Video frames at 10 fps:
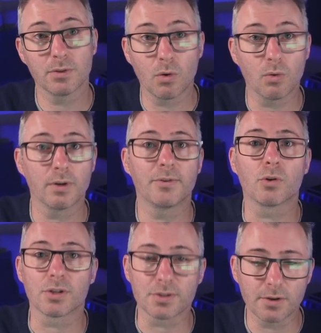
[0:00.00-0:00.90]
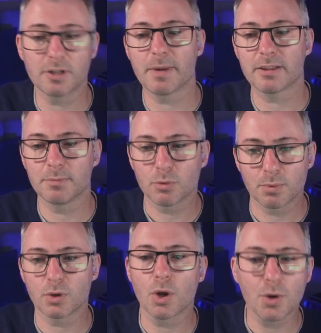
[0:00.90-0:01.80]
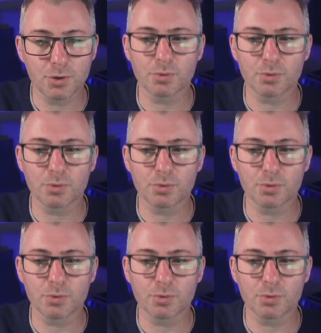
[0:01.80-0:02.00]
or if you're concerned about them, you would put urgent